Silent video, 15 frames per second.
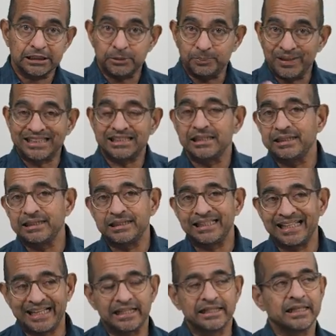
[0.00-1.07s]
Especially in
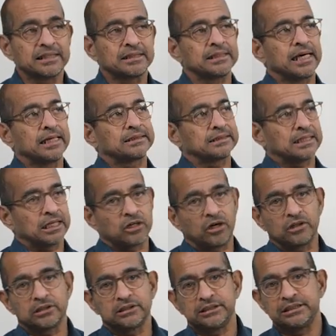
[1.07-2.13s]
areas like
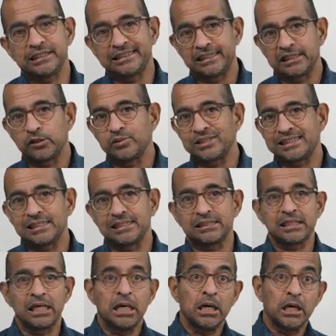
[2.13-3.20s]
psychology and
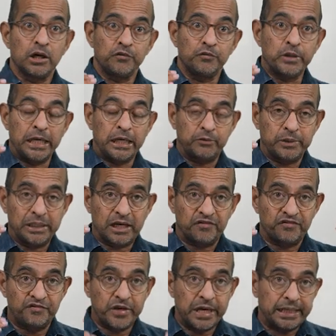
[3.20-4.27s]
linguistics, where we are
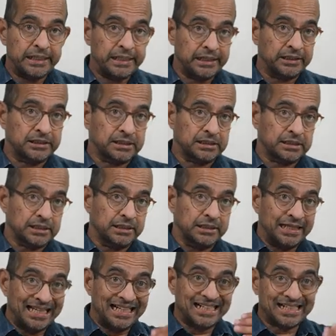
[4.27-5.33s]
very interested
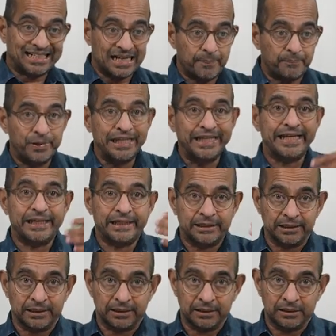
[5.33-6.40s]
in
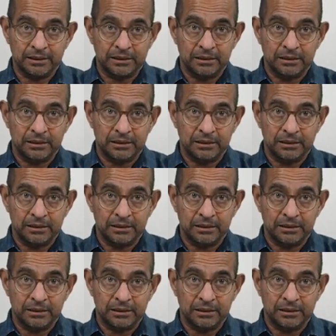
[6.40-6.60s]
replicating,